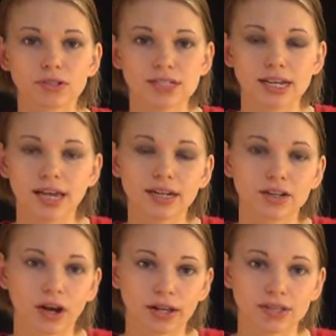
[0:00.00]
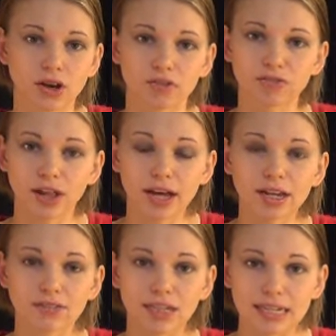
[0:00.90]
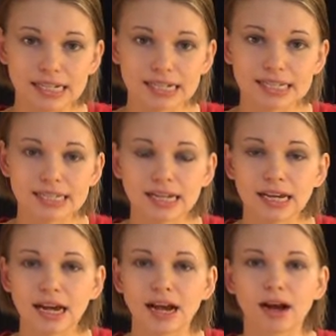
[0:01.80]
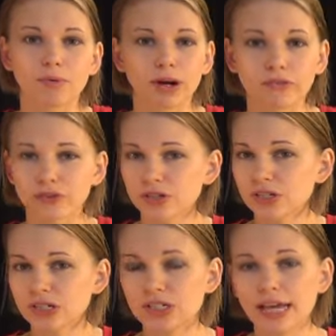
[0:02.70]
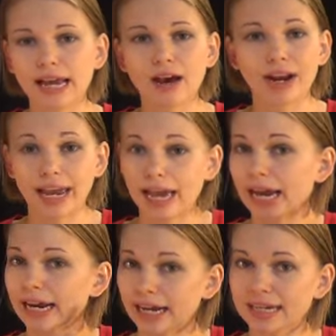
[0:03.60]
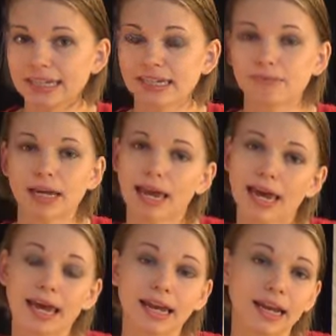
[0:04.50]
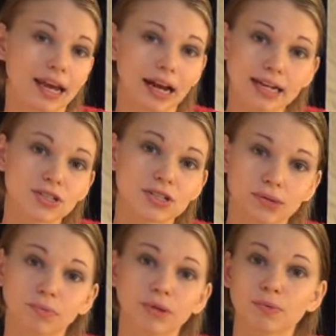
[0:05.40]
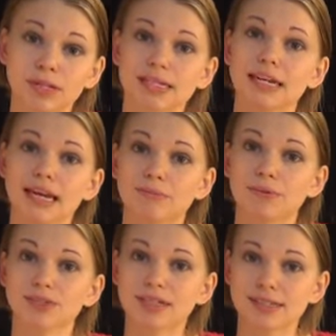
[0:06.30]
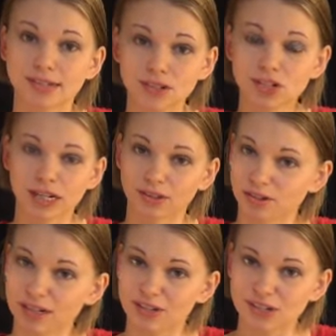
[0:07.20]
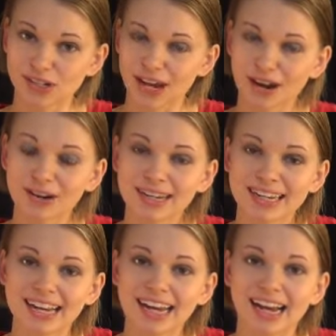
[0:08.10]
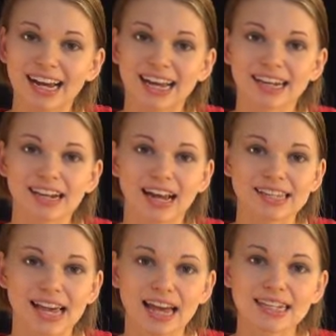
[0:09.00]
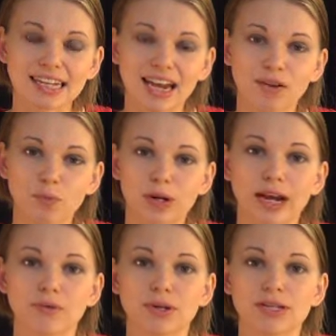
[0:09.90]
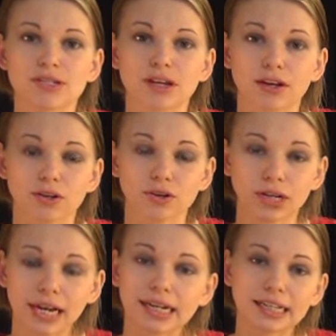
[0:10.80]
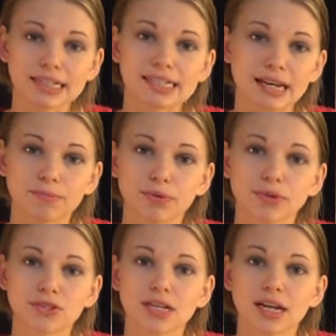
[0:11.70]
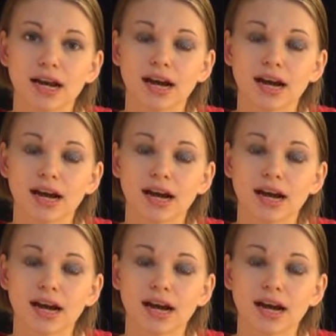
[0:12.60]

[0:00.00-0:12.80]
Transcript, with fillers: design, it's called Flock of Geese. When I first stitched that out, I had an idea in my head and I just simply wasn't able to stitch it 3 years ago. I sat down when I was creating the samples